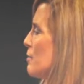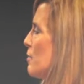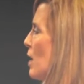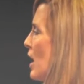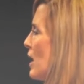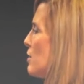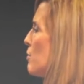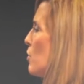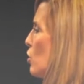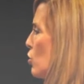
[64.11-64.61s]
and
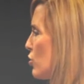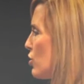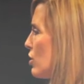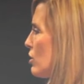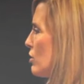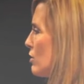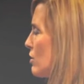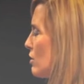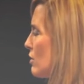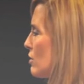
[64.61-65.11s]
my
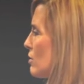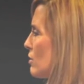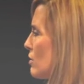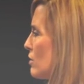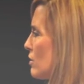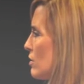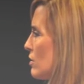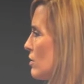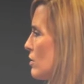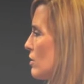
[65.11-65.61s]
emotions,
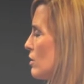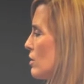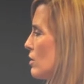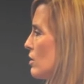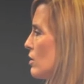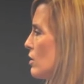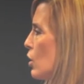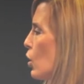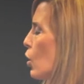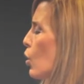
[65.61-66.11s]

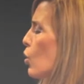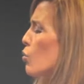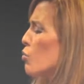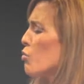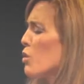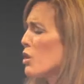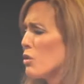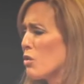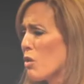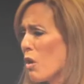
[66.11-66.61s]

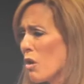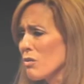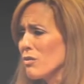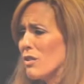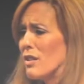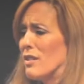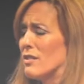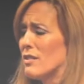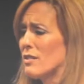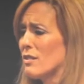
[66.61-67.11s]

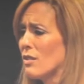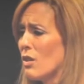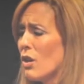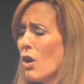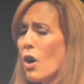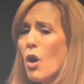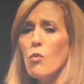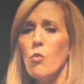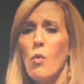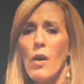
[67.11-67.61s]
regardless
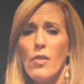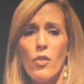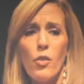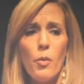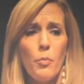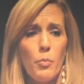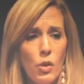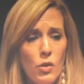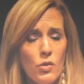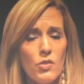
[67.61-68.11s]
of whether
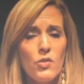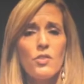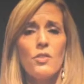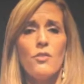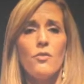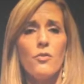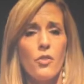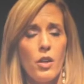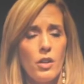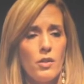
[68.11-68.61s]
the person
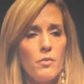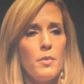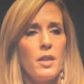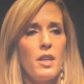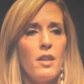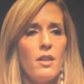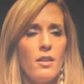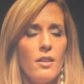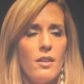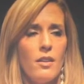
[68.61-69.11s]
in front of
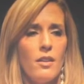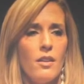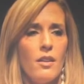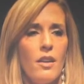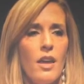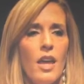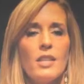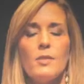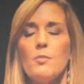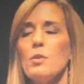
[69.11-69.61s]
me
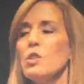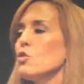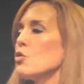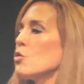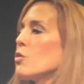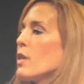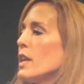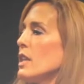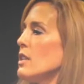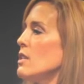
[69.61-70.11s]
has been
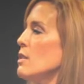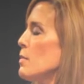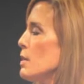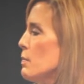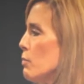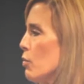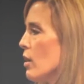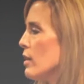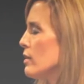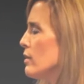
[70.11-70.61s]
trained to
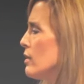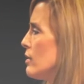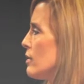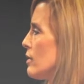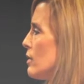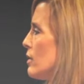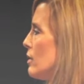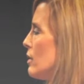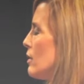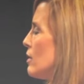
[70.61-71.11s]
be
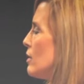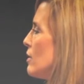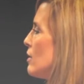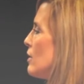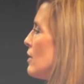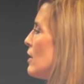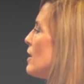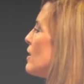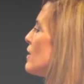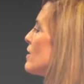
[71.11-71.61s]
present
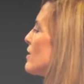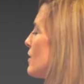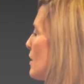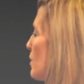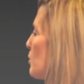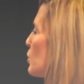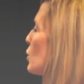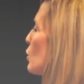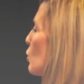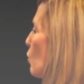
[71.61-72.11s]
in a
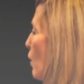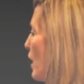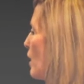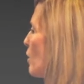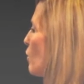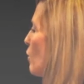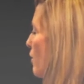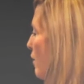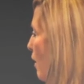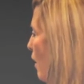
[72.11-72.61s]
similar
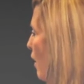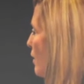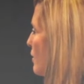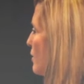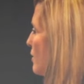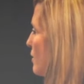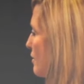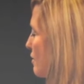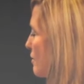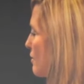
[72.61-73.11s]
way or
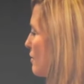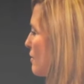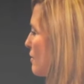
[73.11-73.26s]
not.